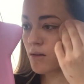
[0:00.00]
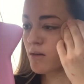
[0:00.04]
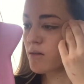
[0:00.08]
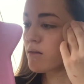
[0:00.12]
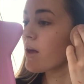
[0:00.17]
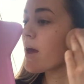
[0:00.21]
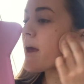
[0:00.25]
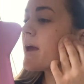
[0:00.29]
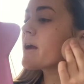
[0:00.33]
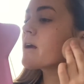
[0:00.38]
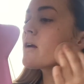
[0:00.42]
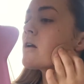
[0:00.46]

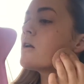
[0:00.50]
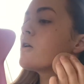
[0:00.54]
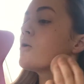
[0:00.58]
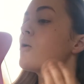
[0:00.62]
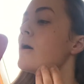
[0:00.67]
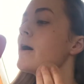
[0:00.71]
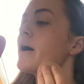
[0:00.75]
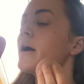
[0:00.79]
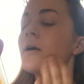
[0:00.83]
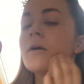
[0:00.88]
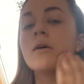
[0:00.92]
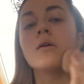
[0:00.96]
taken
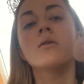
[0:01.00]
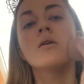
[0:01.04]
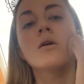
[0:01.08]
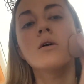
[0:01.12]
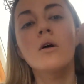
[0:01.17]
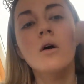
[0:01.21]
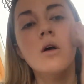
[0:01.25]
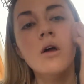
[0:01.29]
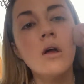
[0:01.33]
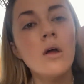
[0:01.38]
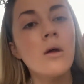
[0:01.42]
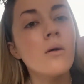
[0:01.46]
away
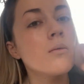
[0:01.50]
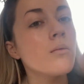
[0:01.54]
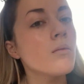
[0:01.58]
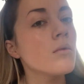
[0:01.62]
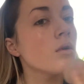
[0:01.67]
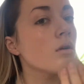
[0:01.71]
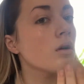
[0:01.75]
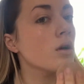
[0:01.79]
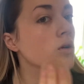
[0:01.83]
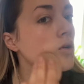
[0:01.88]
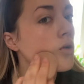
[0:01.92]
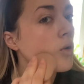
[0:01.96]

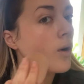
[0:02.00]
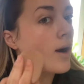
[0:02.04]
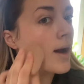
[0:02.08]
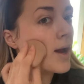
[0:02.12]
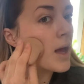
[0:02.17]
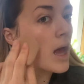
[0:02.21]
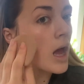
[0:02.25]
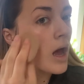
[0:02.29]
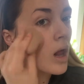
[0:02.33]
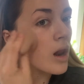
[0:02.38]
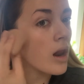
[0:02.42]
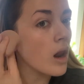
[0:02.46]
quite
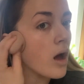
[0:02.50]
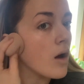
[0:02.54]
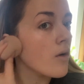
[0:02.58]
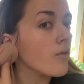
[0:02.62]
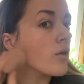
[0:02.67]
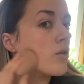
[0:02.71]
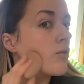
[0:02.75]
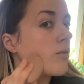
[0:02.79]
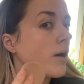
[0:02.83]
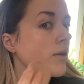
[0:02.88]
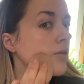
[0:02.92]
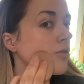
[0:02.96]
a lot of the
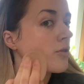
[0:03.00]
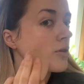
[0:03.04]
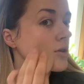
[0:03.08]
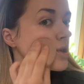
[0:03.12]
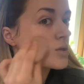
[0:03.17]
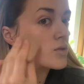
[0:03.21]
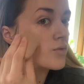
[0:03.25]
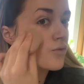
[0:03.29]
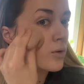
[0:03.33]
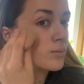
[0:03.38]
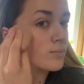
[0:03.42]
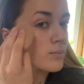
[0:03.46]
redness
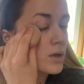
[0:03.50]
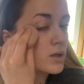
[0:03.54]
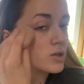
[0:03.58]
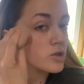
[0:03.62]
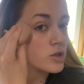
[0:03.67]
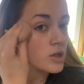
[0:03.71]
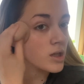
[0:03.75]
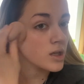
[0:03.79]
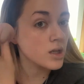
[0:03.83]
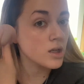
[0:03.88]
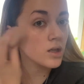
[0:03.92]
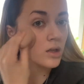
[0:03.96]
from my
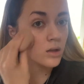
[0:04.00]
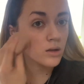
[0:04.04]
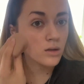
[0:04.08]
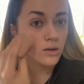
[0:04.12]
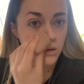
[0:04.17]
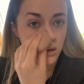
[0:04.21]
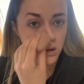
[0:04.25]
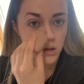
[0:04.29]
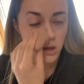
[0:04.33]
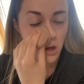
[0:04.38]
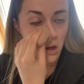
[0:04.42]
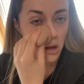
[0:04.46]
cheeks.